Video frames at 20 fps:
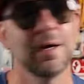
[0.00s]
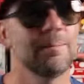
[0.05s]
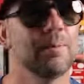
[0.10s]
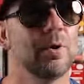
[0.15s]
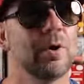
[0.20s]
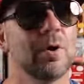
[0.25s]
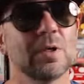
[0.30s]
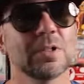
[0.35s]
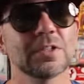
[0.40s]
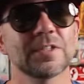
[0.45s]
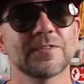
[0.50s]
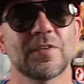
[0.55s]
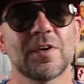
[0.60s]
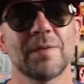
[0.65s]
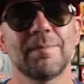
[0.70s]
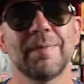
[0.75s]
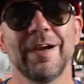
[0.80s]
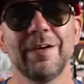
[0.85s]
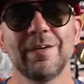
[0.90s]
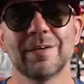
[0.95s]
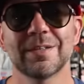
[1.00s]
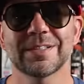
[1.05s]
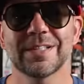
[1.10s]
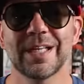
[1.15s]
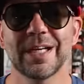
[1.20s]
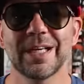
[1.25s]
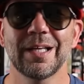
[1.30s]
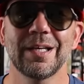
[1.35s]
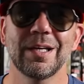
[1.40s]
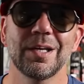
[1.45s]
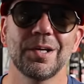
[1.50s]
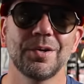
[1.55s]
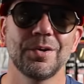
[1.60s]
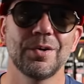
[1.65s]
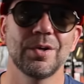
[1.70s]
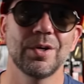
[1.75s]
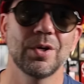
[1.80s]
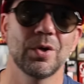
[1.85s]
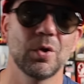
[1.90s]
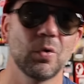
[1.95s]
Pause for a microsecond,
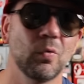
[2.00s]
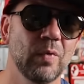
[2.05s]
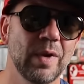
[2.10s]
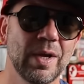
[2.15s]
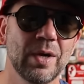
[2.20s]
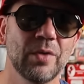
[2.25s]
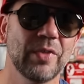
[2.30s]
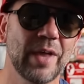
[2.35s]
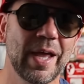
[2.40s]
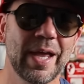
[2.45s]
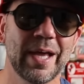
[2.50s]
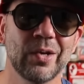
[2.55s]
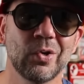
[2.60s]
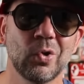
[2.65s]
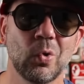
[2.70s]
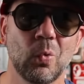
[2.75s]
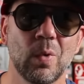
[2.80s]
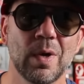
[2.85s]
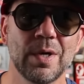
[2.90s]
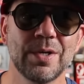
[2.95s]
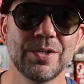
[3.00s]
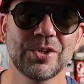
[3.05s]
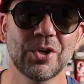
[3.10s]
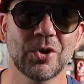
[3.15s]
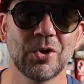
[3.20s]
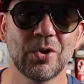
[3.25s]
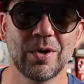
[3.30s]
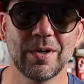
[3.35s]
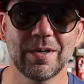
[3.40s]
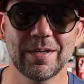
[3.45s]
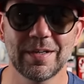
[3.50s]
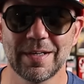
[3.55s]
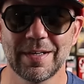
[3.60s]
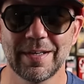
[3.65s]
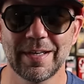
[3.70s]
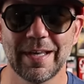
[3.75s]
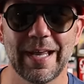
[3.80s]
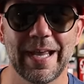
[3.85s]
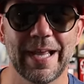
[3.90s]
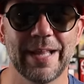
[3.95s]
reel the handle one turn,
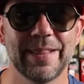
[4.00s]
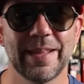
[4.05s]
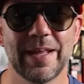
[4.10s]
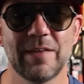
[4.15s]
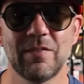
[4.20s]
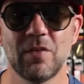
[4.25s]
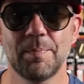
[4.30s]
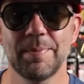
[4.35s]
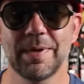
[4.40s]
and then